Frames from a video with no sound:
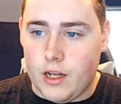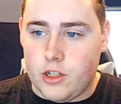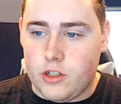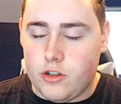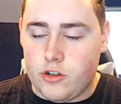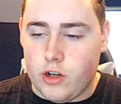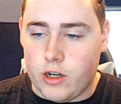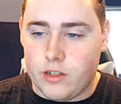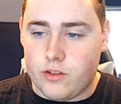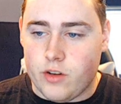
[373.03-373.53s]

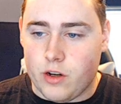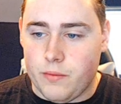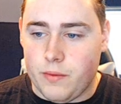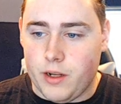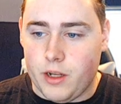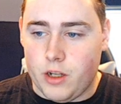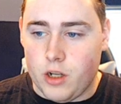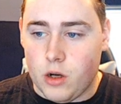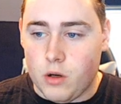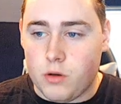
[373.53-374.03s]

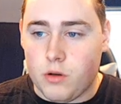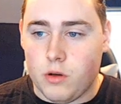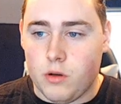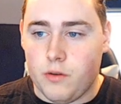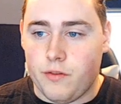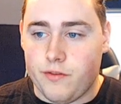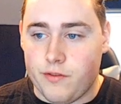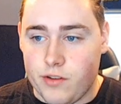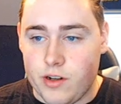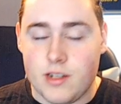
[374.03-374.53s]
transforming Goku,
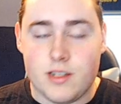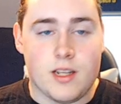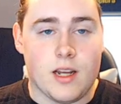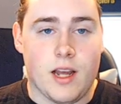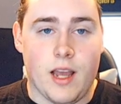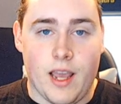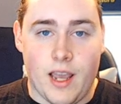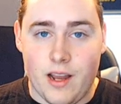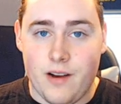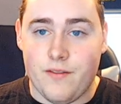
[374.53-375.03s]
Frieza,
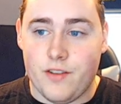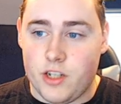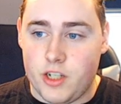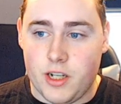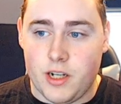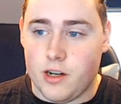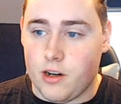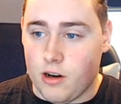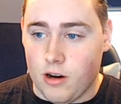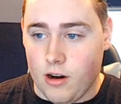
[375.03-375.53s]
and
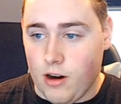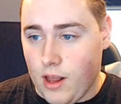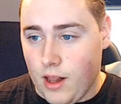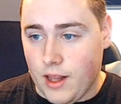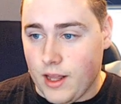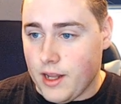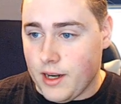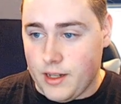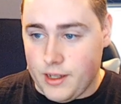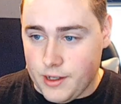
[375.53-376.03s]
Vegeta are all
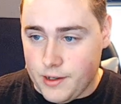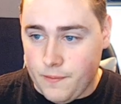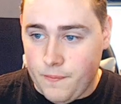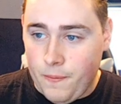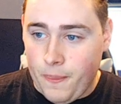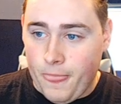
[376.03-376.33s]
on here.